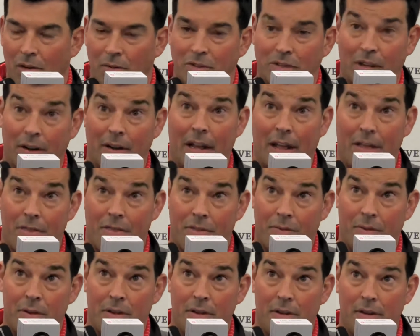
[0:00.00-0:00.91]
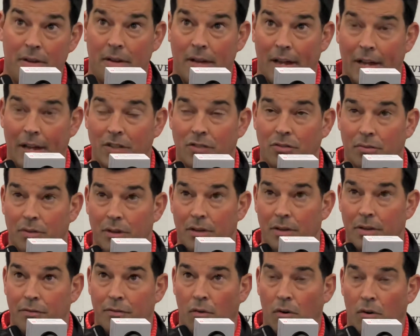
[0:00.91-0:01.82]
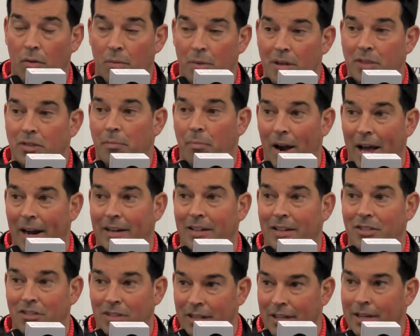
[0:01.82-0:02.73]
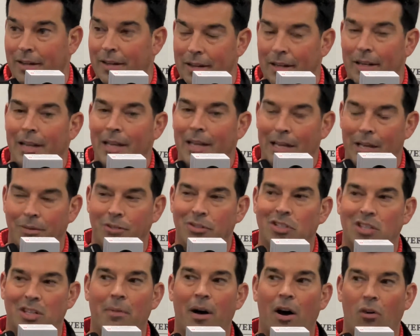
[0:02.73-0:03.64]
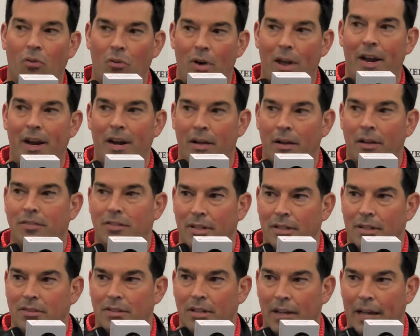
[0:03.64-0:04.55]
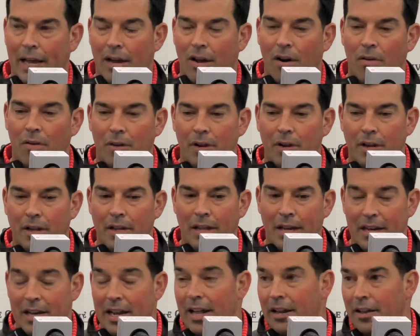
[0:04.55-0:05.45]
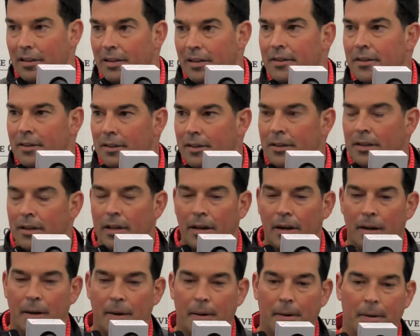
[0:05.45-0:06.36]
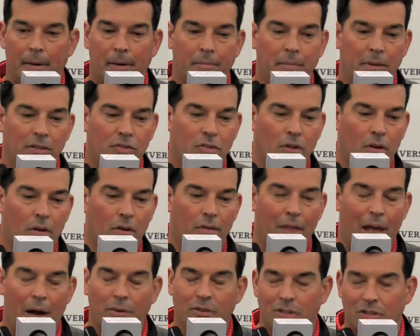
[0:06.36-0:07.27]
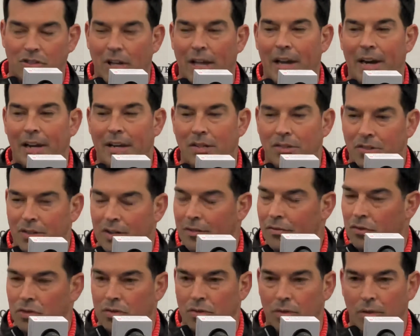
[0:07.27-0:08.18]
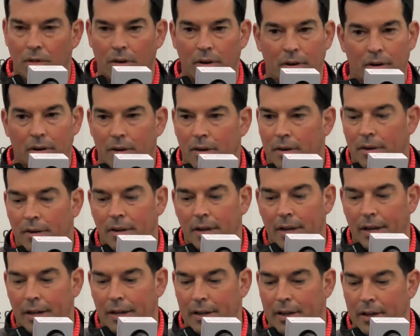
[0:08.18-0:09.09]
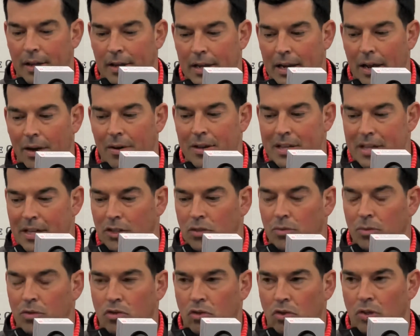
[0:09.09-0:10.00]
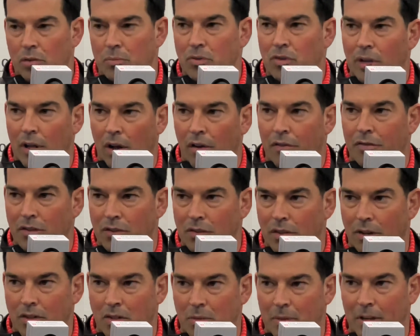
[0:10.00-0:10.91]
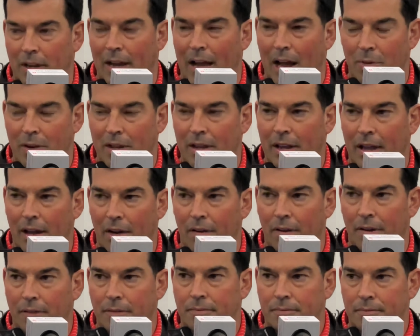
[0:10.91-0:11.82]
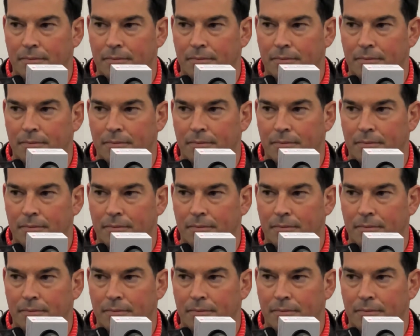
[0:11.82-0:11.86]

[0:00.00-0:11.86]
know, we said he had three, four weeks of practice in, and he was just about ready to get going, and he did. And so that was exciting to see for sure. And, you know, he needs to assert himself and start to be a guy we can count on.